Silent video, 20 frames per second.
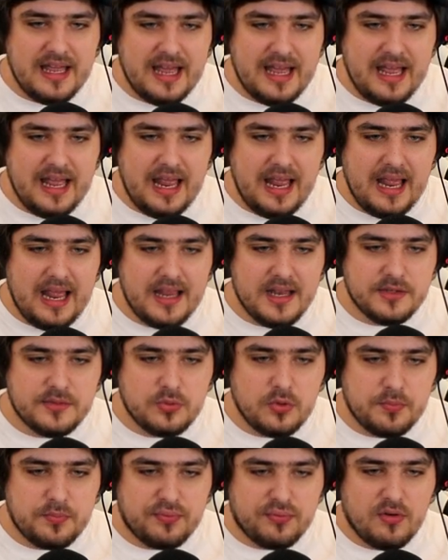And
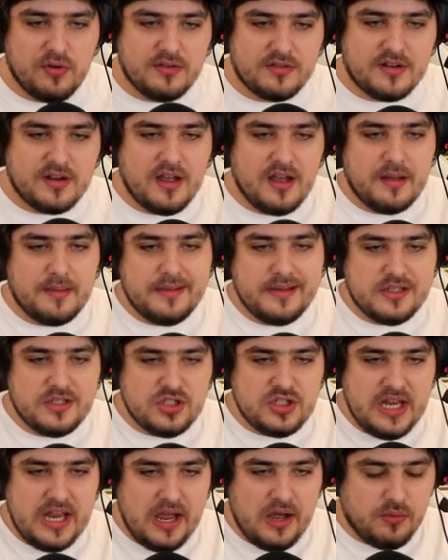we'll program
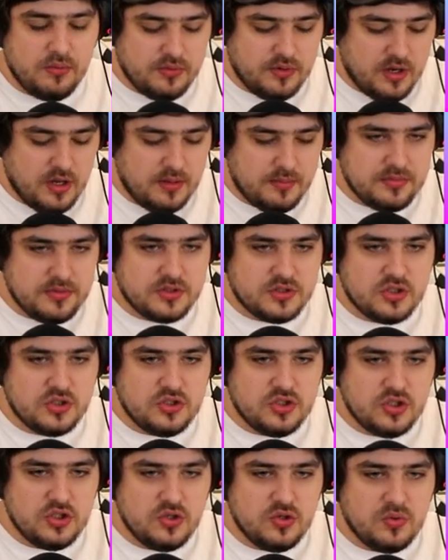Cheltenham
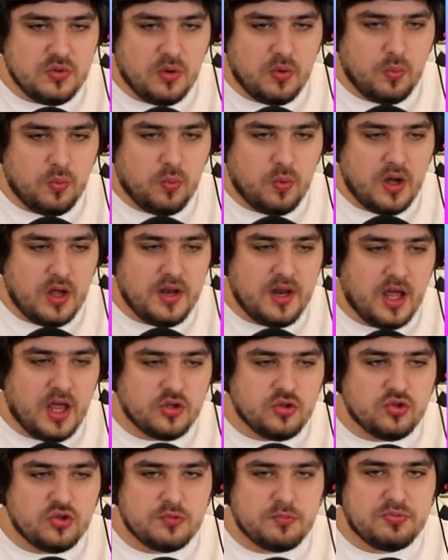to do one
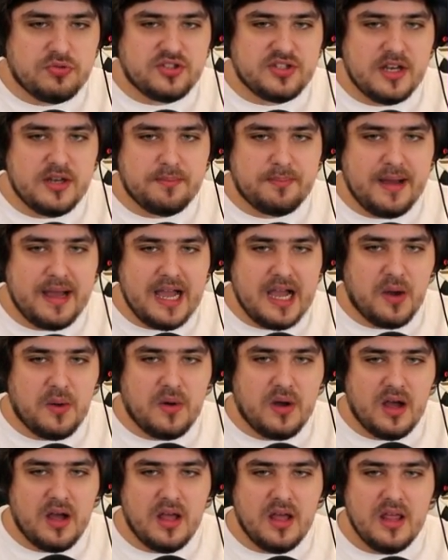hundred percent
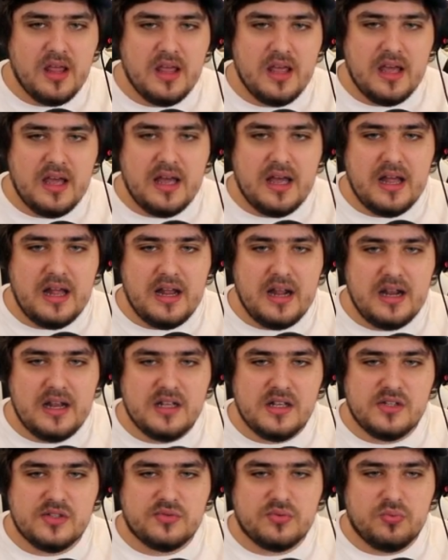power
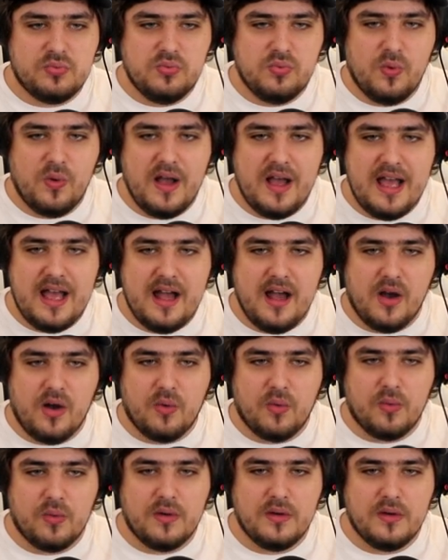as well.